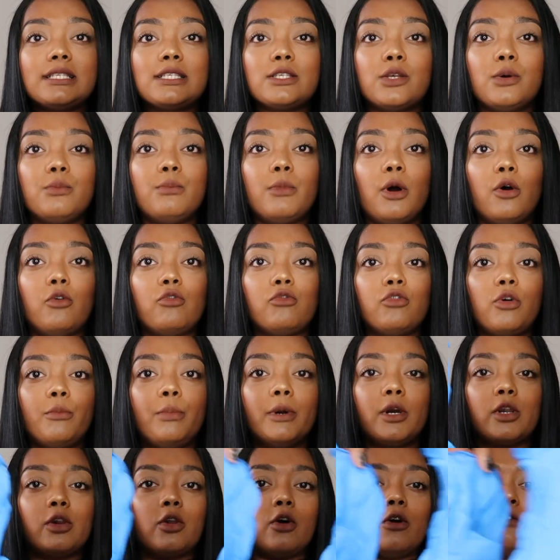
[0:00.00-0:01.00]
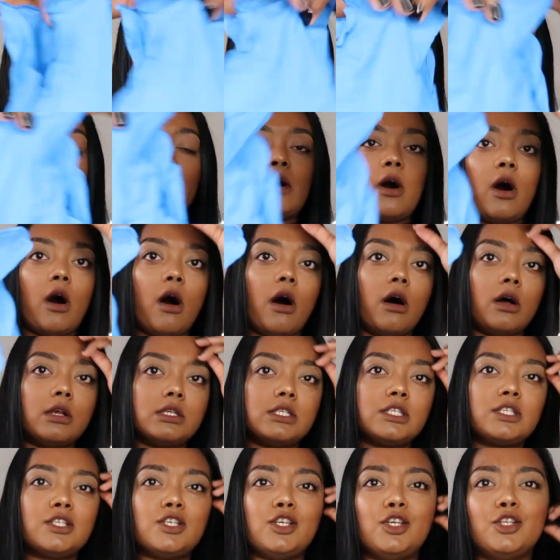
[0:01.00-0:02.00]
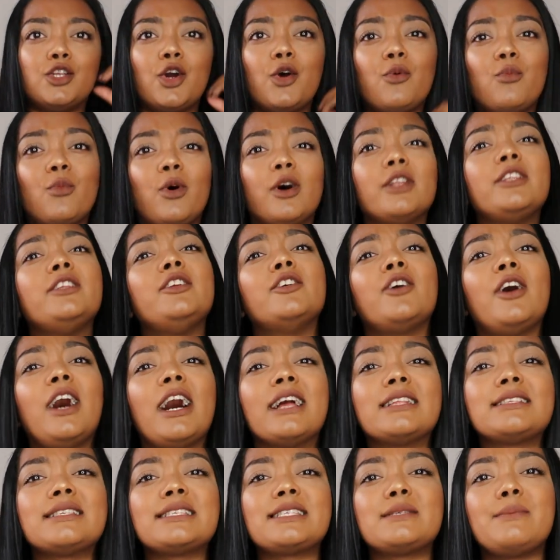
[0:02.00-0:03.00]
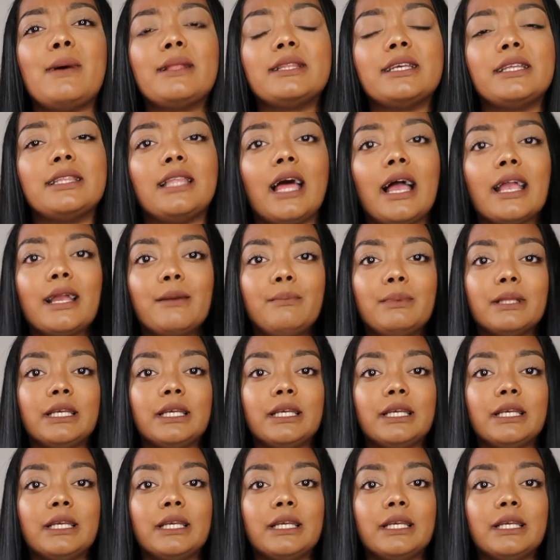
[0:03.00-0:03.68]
need some rubber gloves, because you don't want your hands smelling like